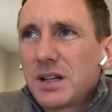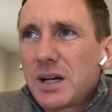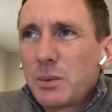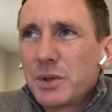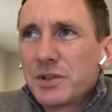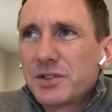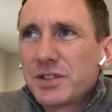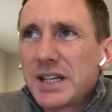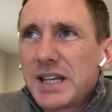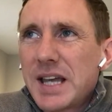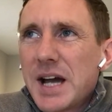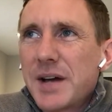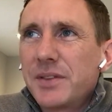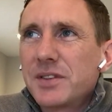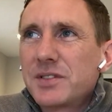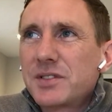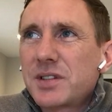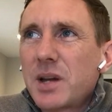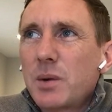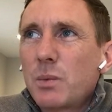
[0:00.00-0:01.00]
I wouldn't say get on
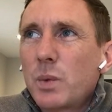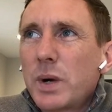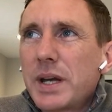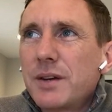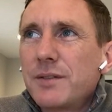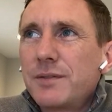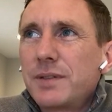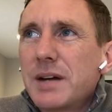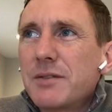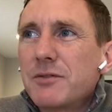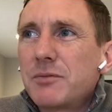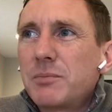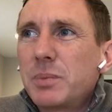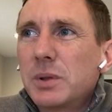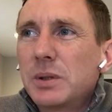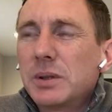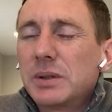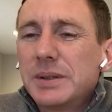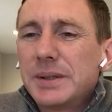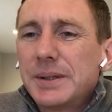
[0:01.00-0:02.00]
the same wavelength,
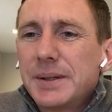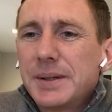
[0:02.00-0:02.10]
but,